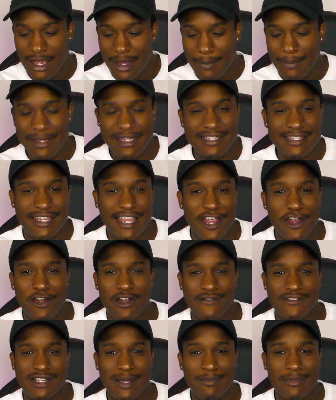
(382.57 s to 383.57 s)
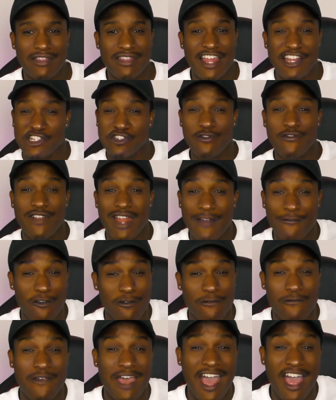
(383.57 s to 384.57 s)
be scared of something that you've never
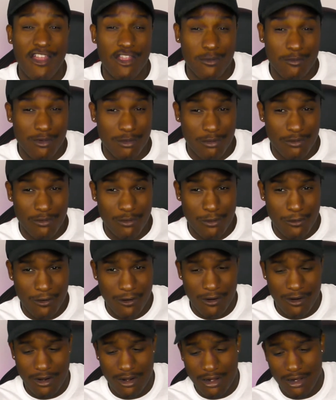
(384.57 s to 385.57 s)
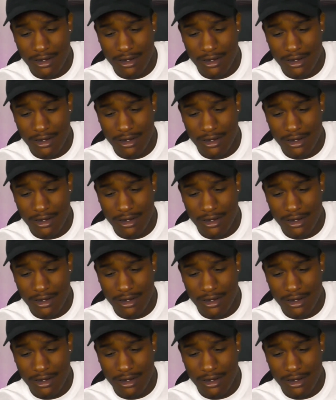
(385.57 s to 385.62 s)
fathomed before.